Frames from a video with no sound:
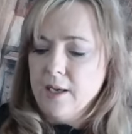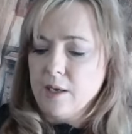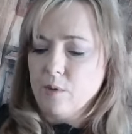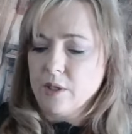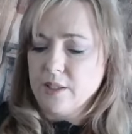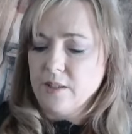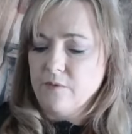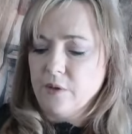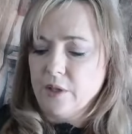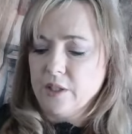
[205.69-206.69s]
Now, what I did
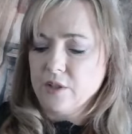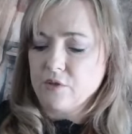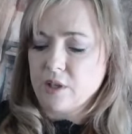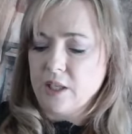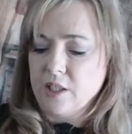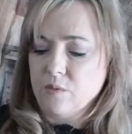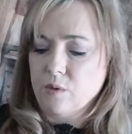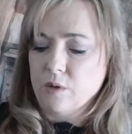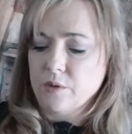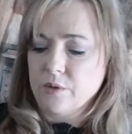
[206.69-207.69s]
find strange
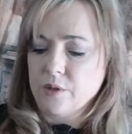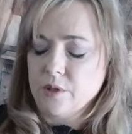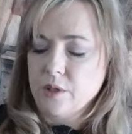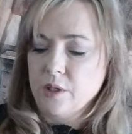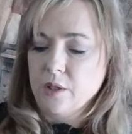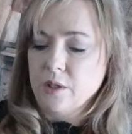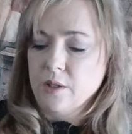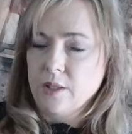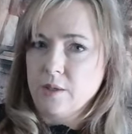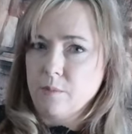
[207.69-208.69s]
was
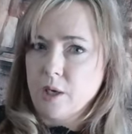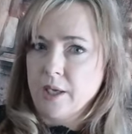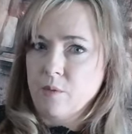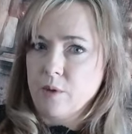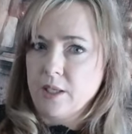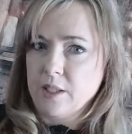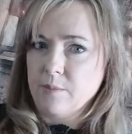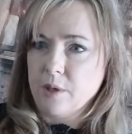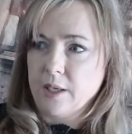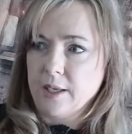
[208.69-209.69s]
that Mica went in to
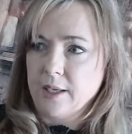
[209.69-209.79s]
buy a